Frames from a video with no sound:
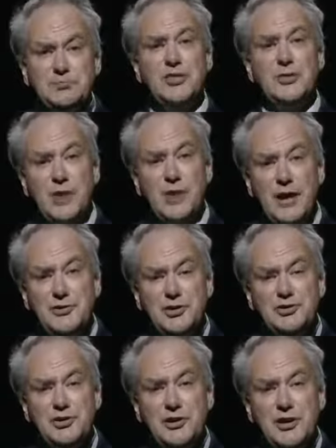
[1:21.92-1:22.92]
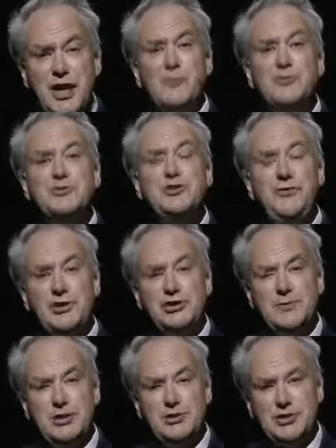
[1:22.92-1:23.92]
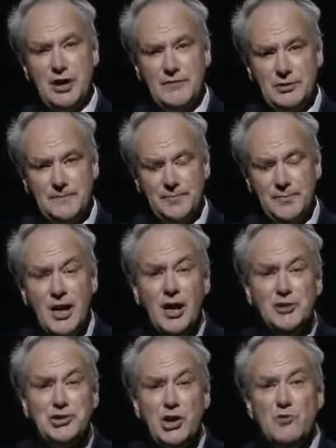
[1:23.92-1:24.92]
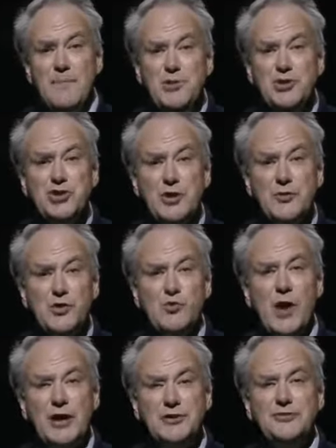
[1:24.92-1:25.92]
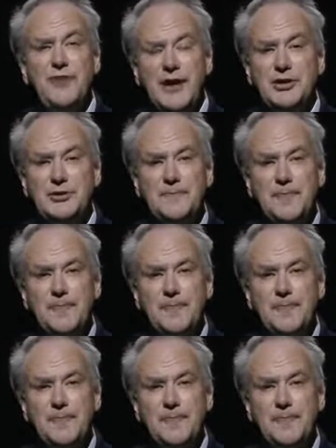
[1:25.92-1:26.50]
and the brightest, and was the first to be discovered. So let me show you where to find it.